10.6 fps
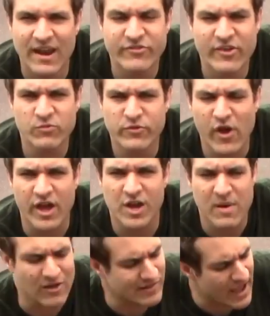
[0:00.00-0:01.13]
Now, since we're talking
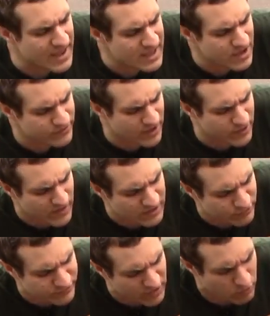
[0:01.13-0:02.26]
about lighting, here's another
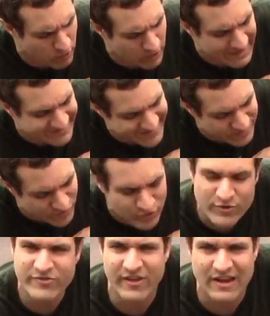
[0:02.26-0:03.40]
interesting quirk, is the
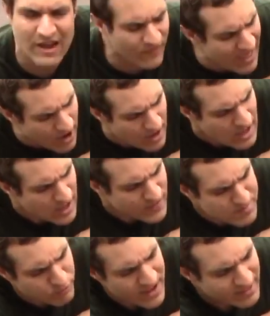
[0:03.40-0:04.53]
turn signal. Now, the
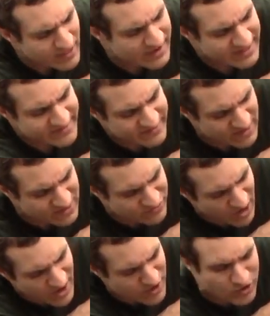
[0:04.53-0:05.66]
brake light gets its
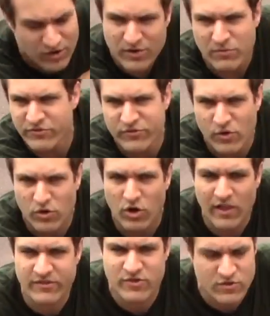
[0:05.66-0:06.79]
entire
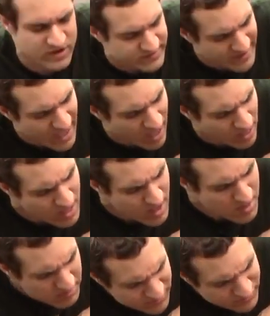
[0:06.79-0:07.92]
circle, as you can tell,
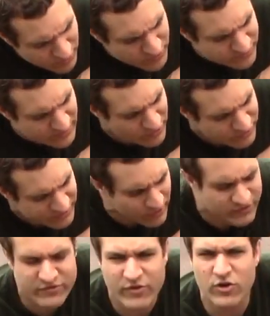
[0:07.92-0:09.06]
but the turn signal
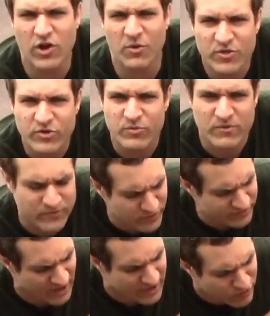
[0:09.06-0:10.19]
shares a circle with the
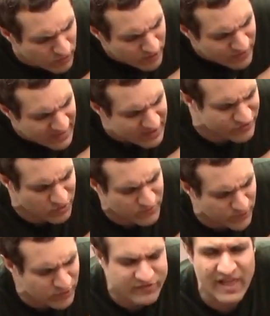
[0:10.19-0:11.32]
reverse light. The weird thing is the reverse